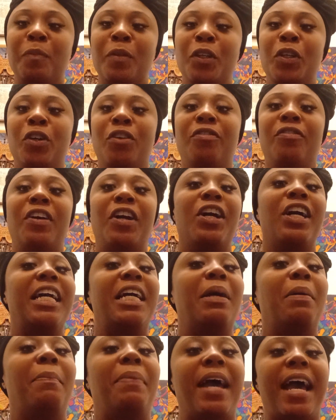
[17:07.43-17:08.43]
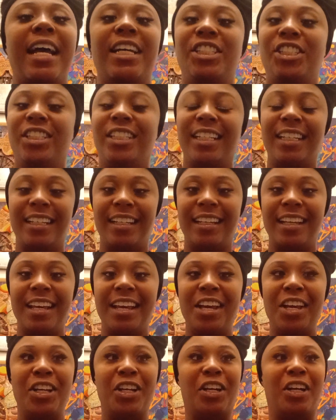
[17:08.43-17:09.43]
You're very compassionate.
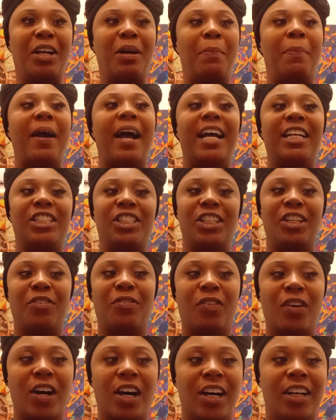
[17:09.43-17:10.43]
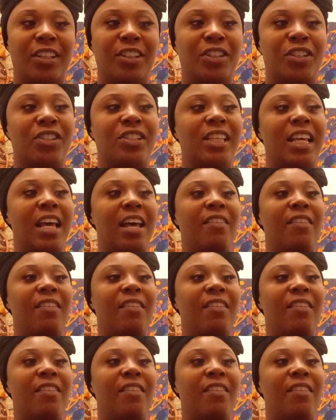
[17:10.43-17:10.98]
You're compassionate for others.